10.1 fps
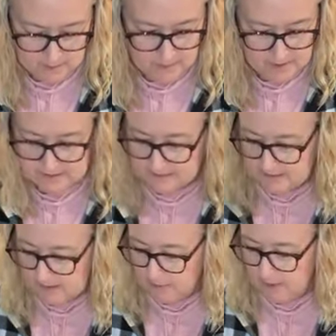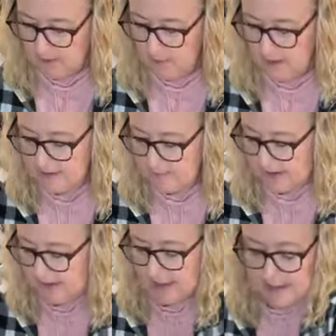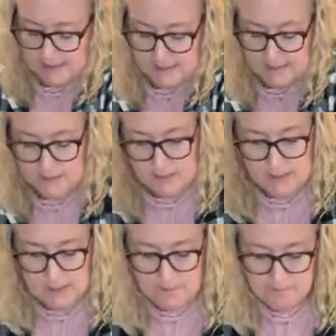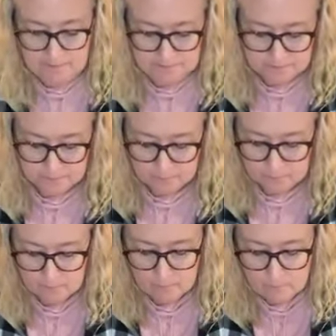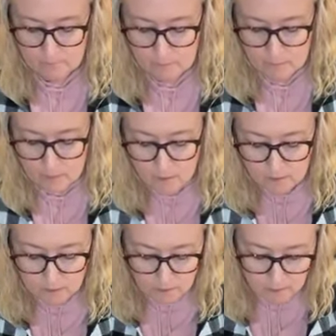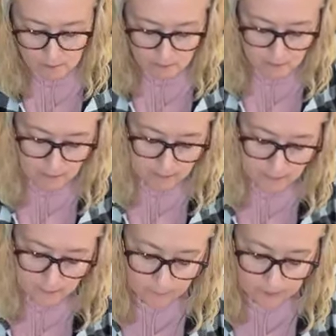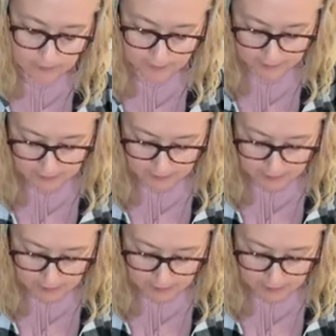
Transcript: So I want to see where I want my line to be. I think we're going to